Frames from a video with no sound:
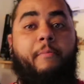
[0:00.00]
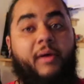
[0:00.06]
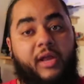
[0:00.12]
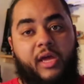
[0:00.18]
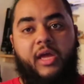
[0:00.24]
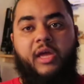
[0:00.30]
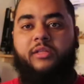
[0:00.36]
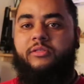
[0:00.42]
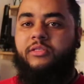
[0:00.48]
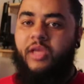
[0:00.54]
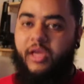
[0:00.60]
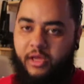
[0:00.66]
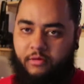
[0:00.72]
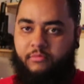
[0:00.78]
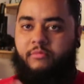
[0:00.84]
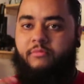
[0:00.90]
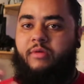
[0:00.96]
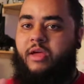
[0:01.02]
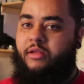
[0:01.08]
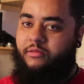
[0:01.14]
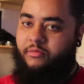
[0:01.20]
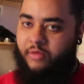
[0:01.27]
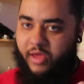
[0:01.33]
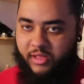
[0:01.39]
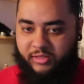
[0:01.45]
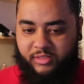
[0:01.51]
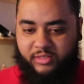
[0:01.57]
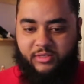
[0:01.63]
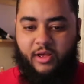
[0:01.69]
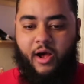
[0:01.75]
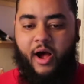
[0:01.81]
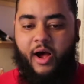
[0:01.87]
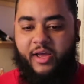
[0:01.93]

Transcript: But it's